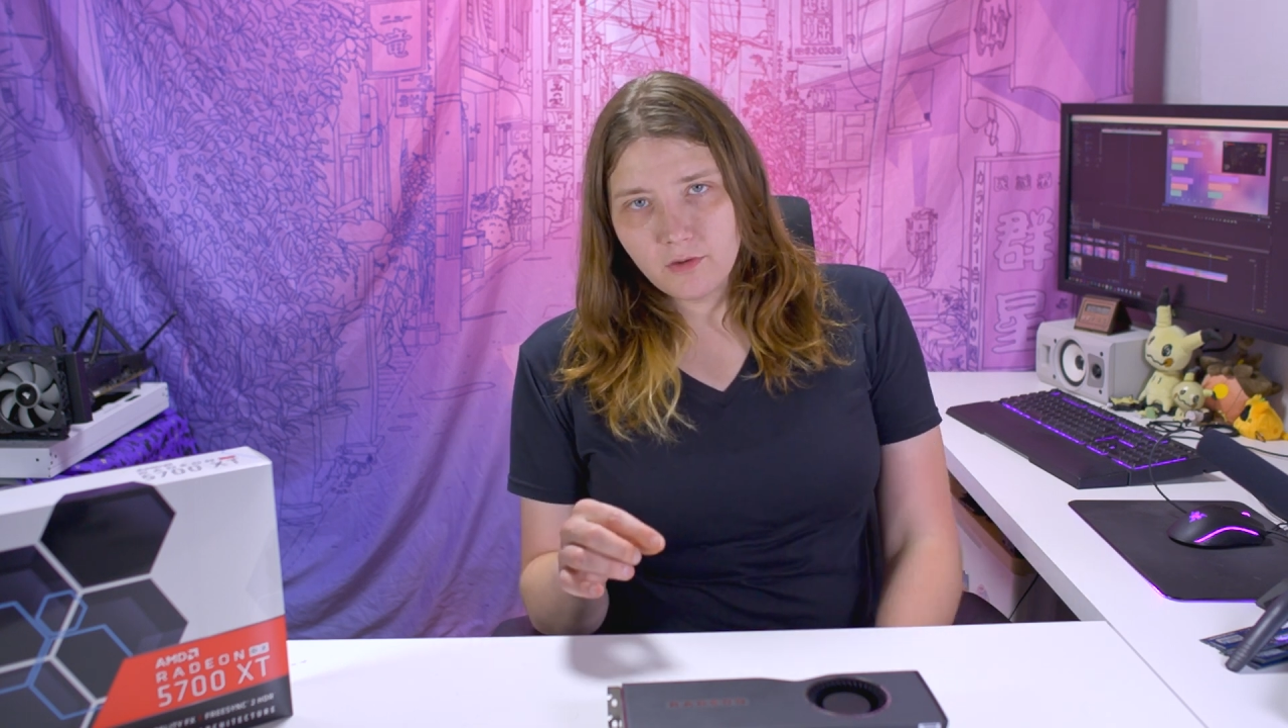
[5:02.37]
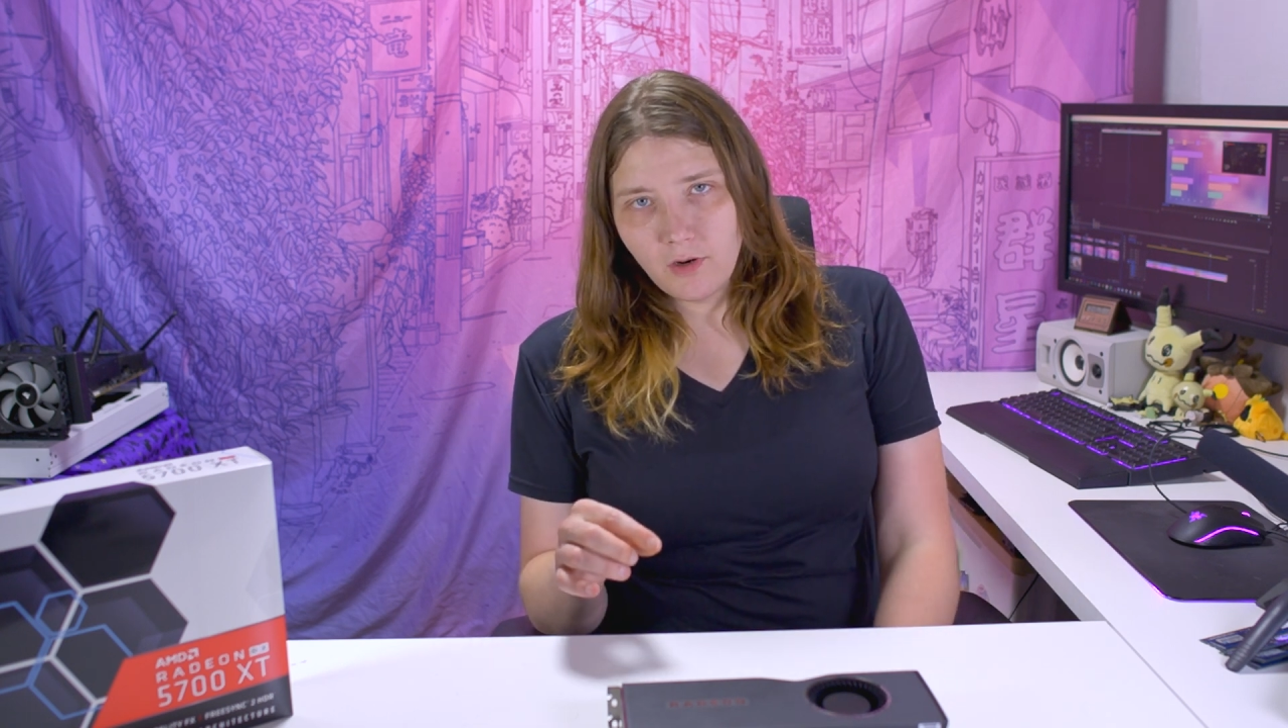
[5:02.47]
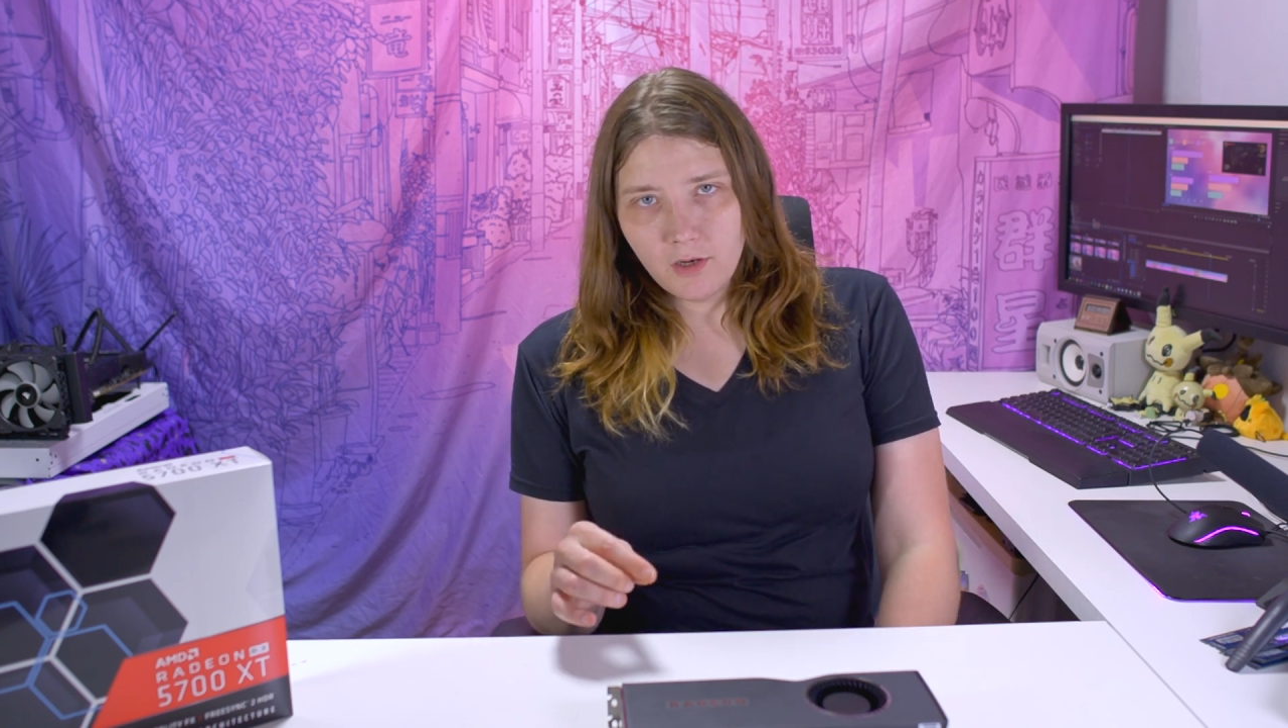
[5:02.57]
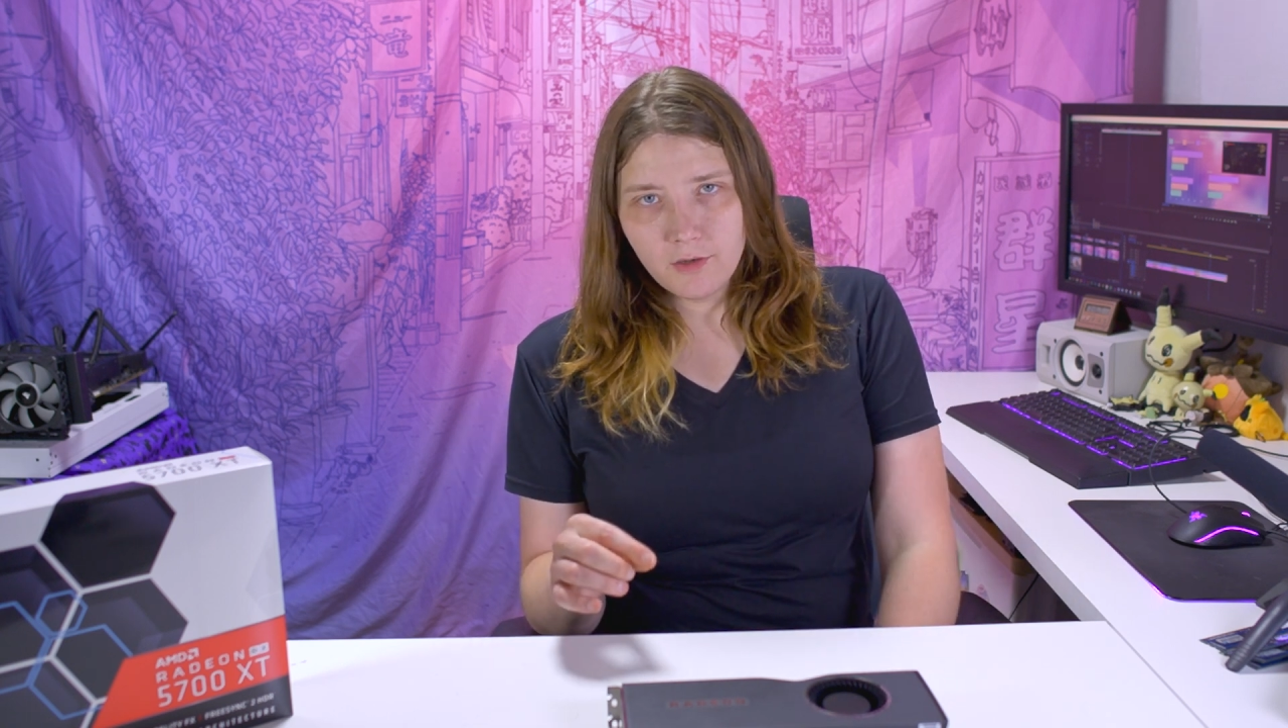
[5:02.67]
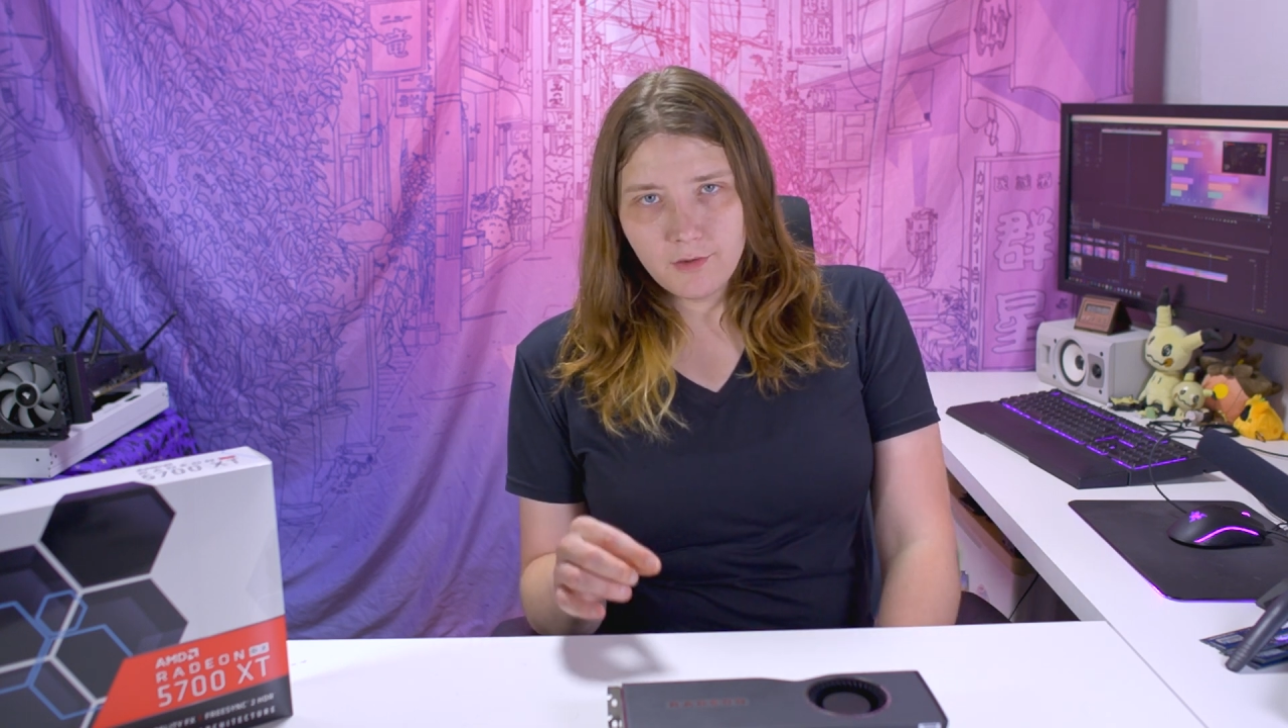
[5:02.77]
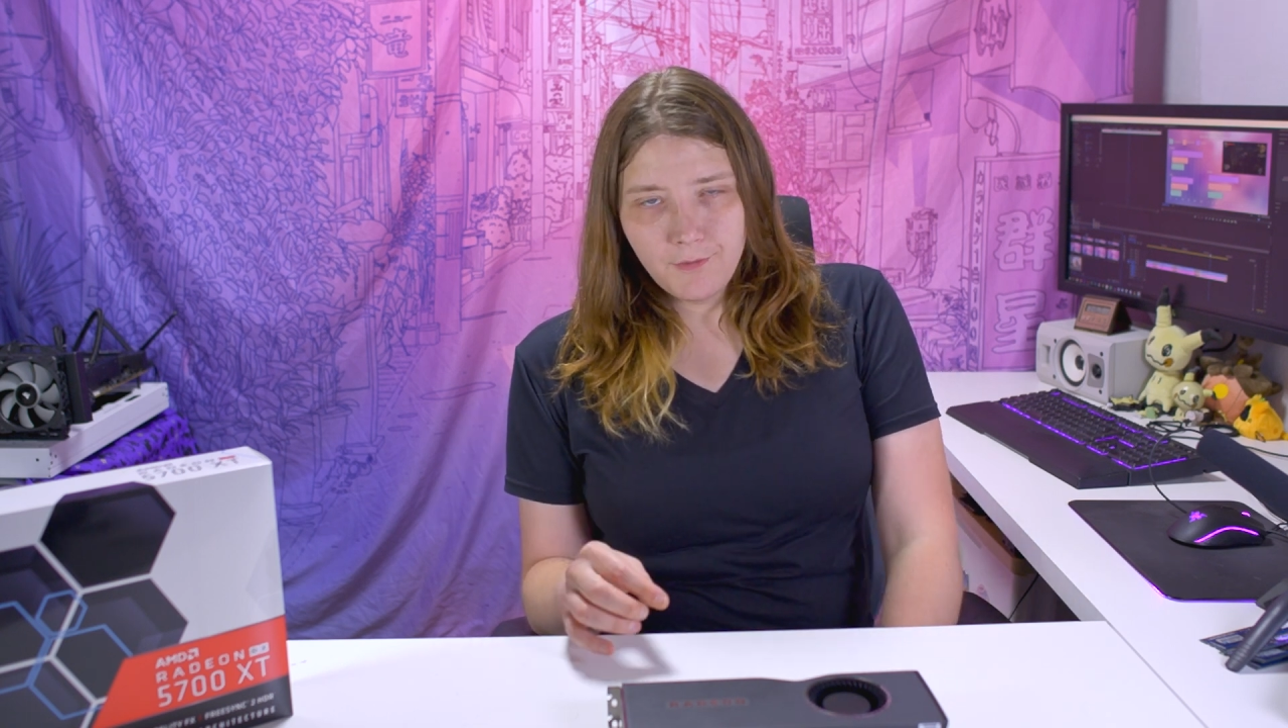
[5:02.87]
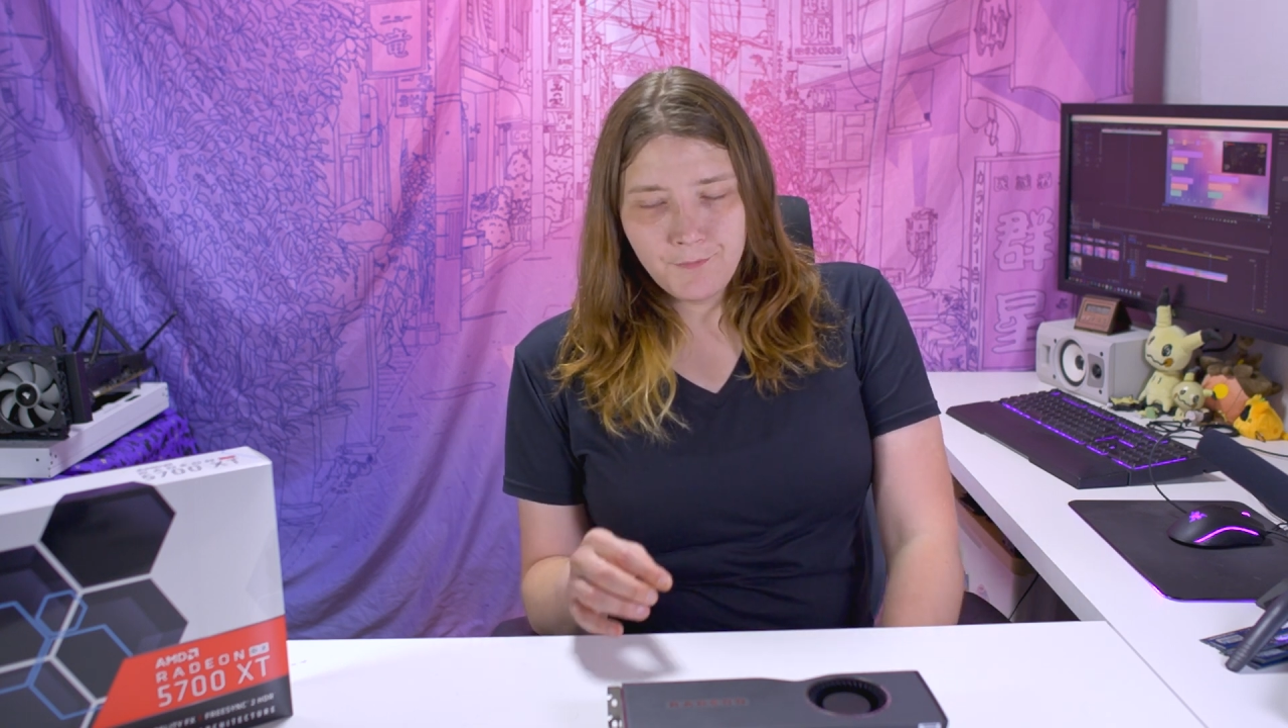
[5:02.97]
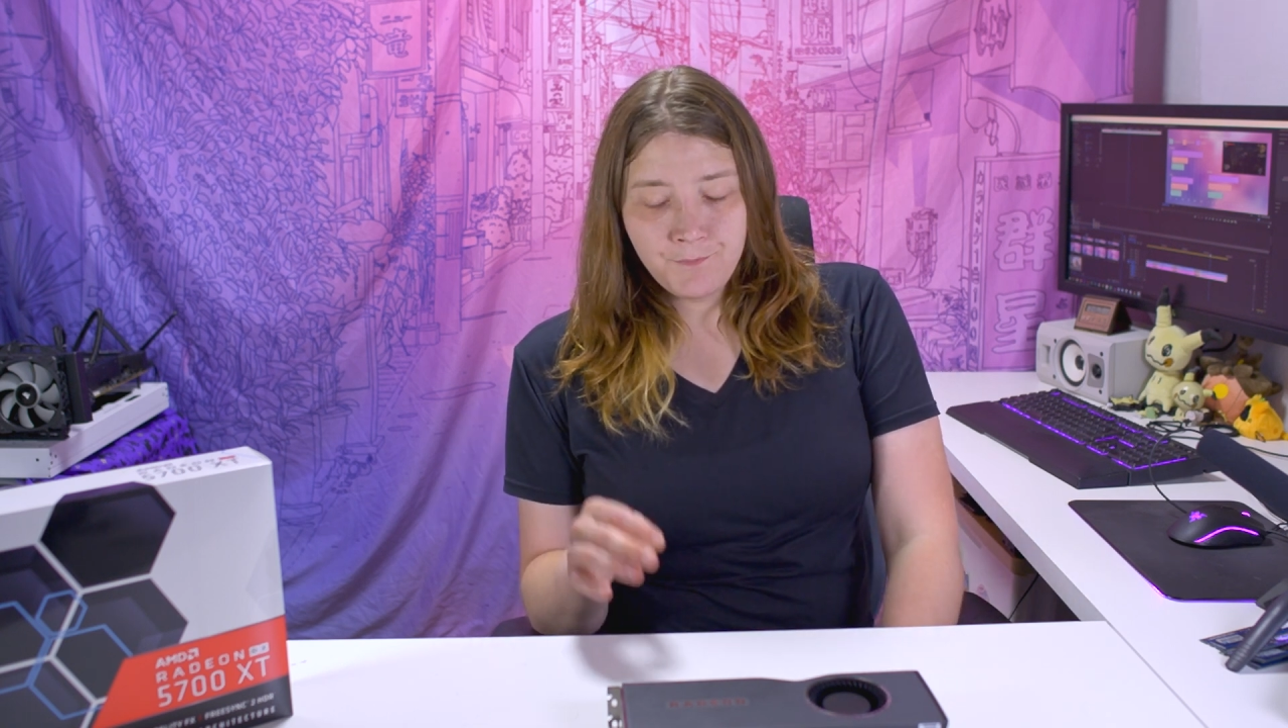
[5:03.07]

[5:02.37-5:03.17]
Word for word: the card,